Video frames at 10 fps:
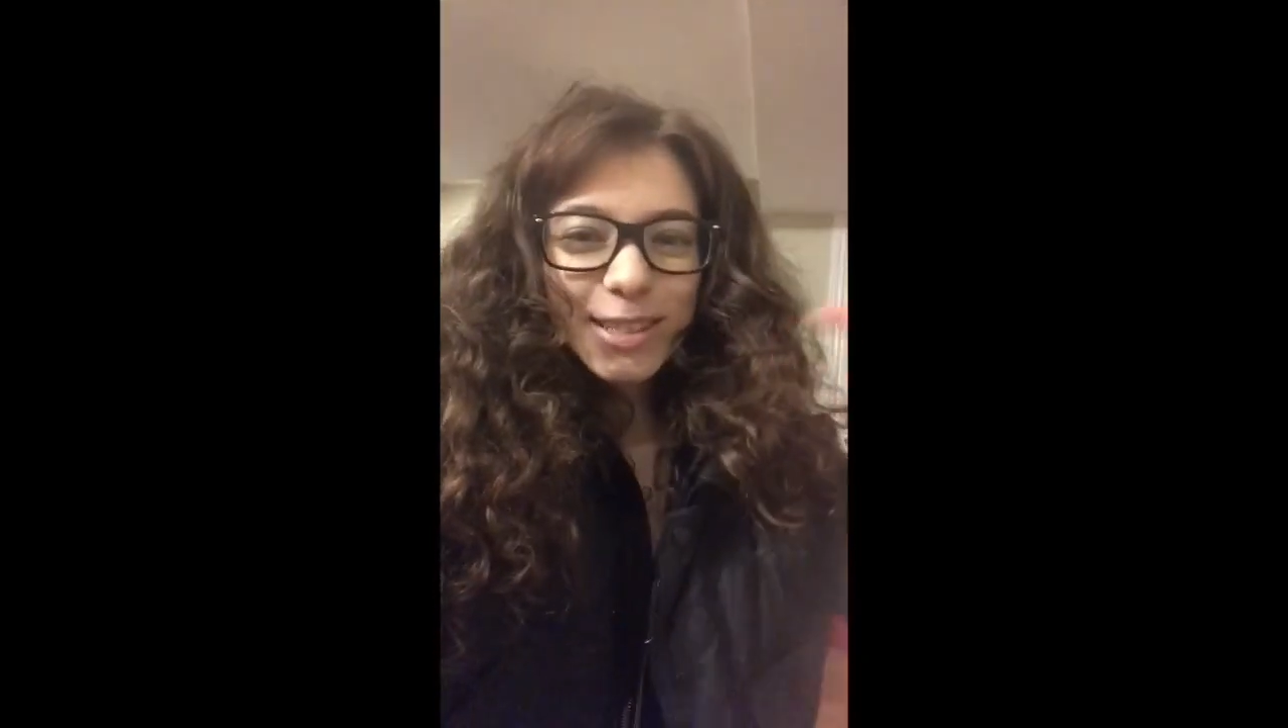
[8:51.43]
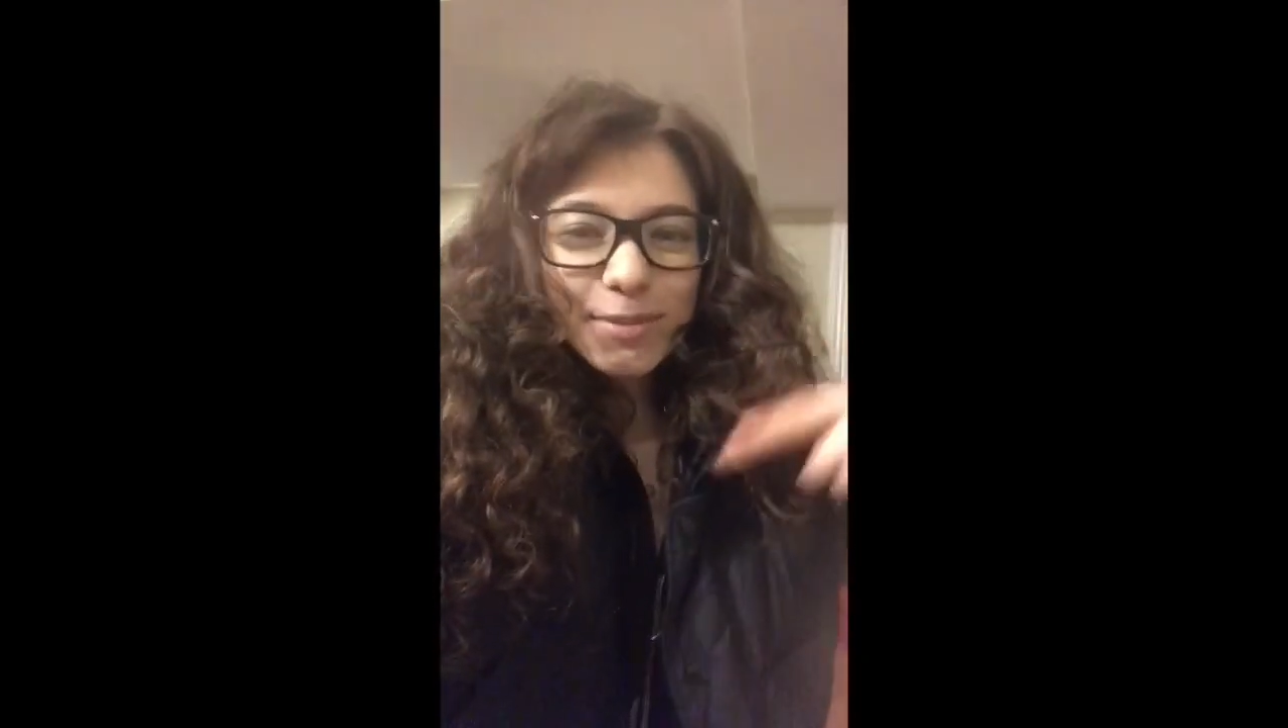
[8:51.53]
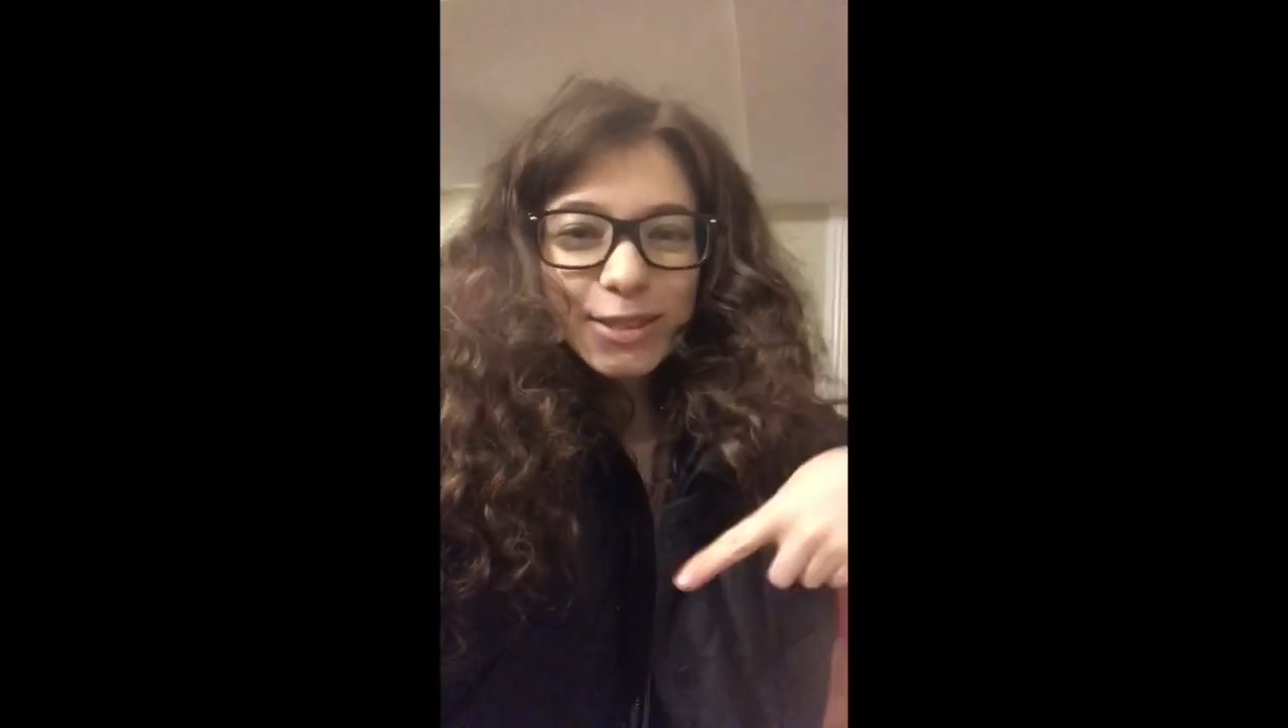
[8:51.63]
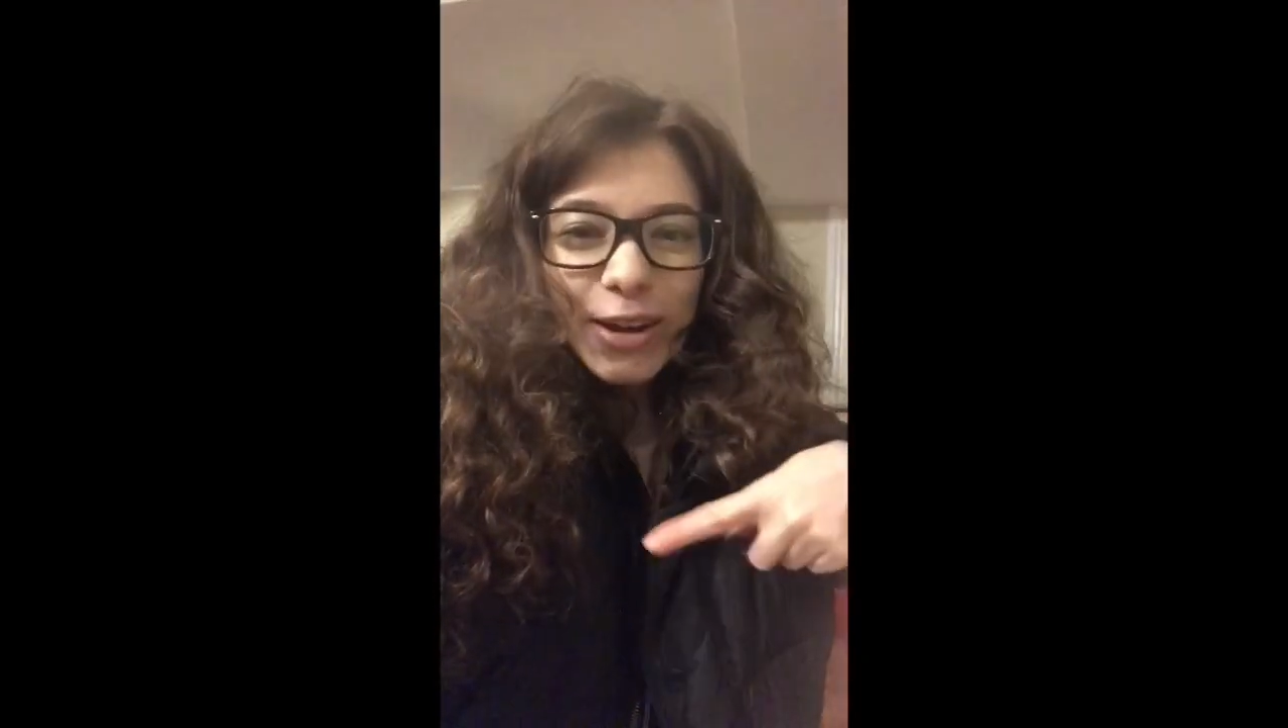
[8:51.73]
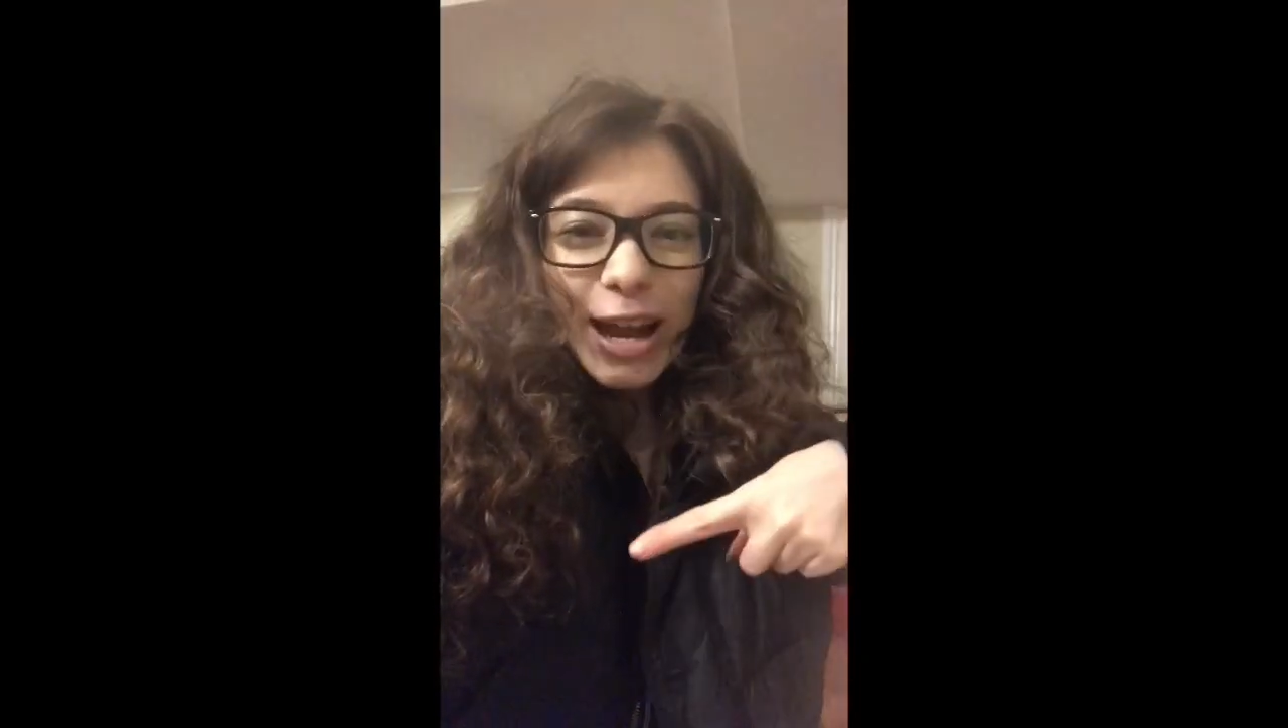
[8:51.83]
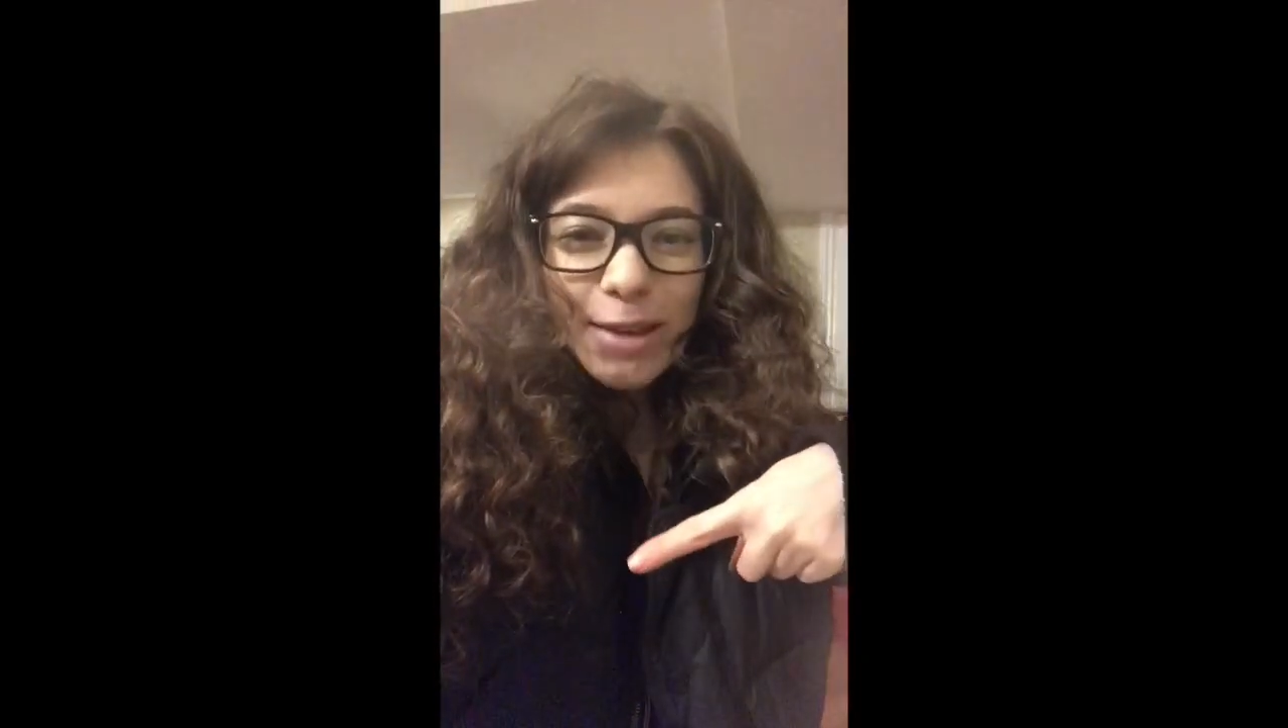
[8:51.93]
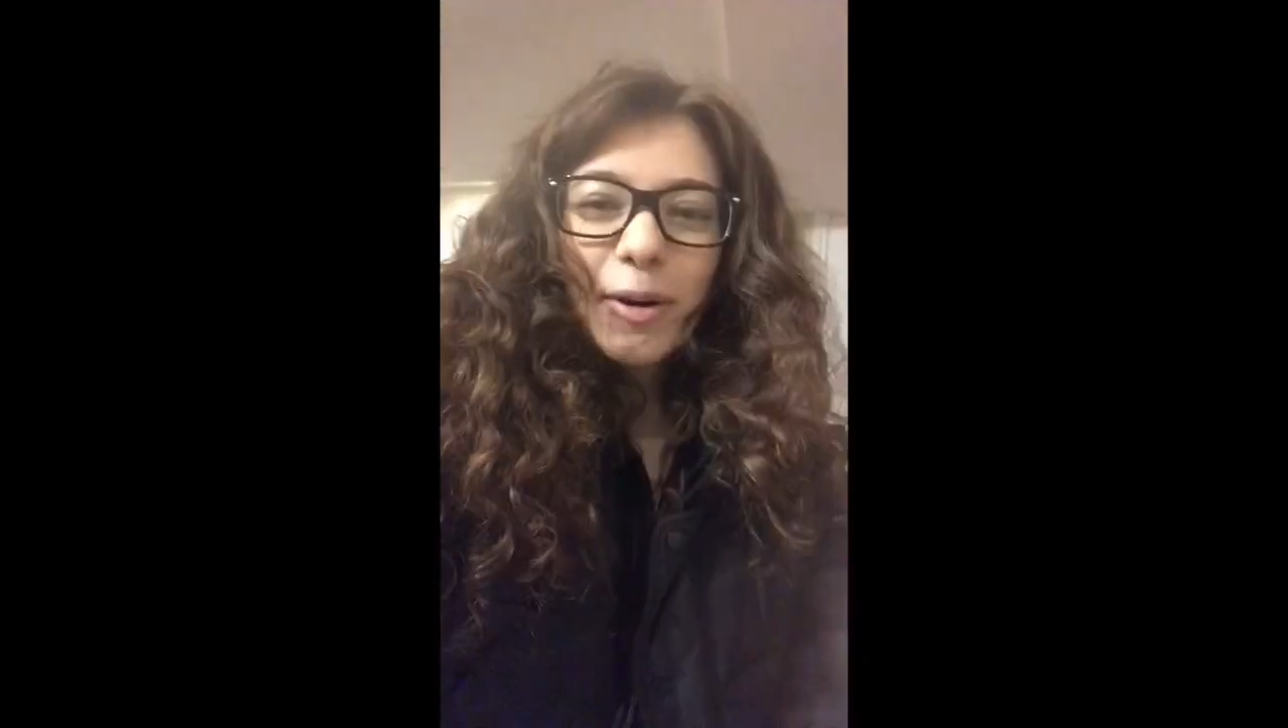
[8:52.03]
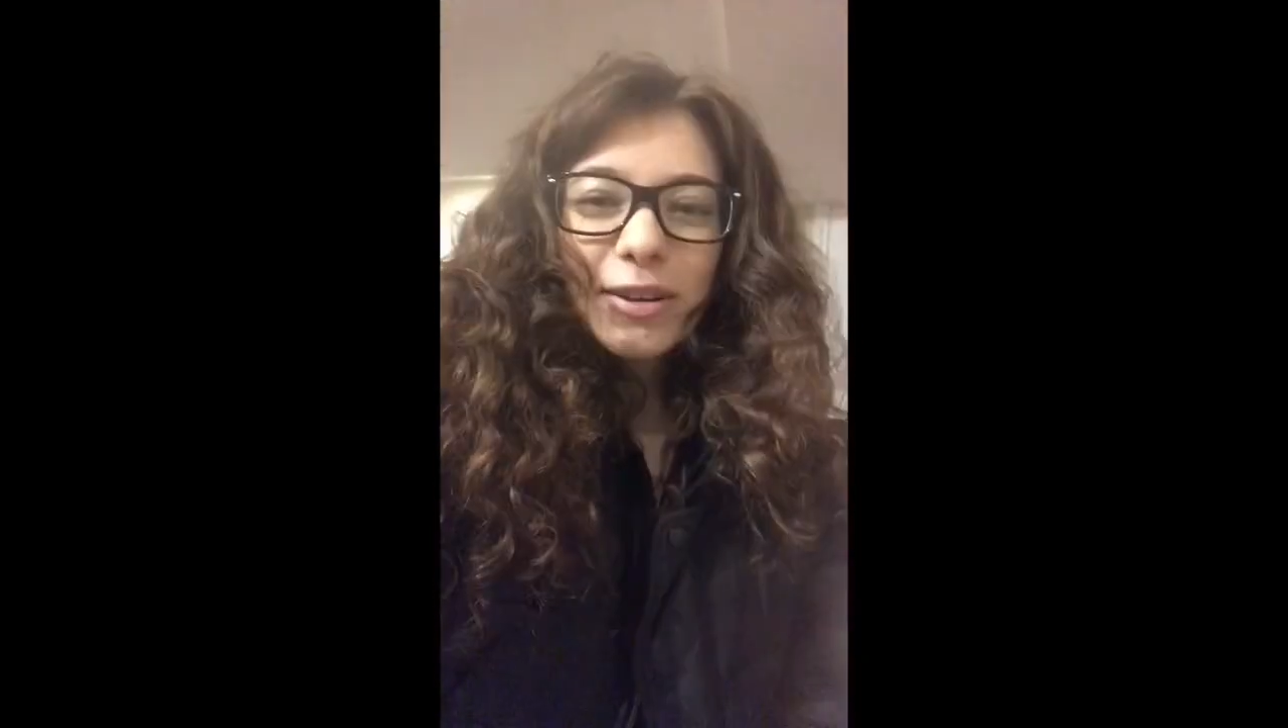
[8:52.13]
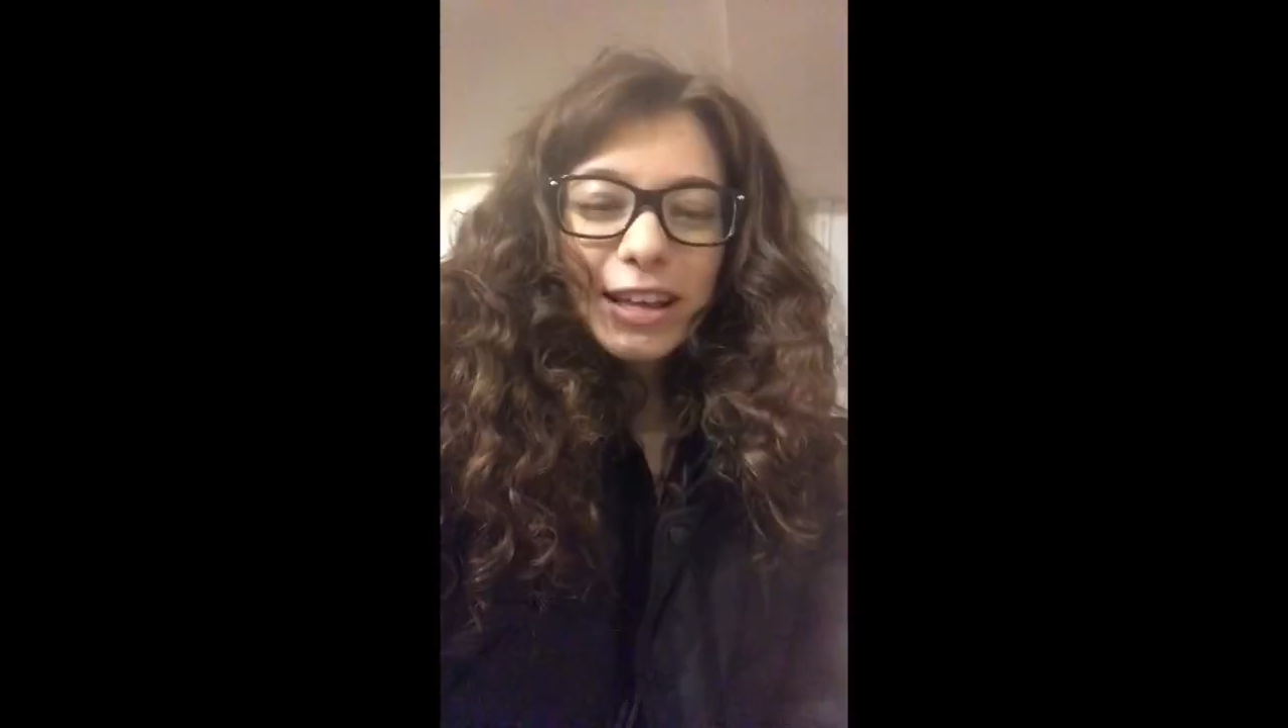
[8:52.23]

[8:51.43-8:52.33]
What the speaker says: subscribe.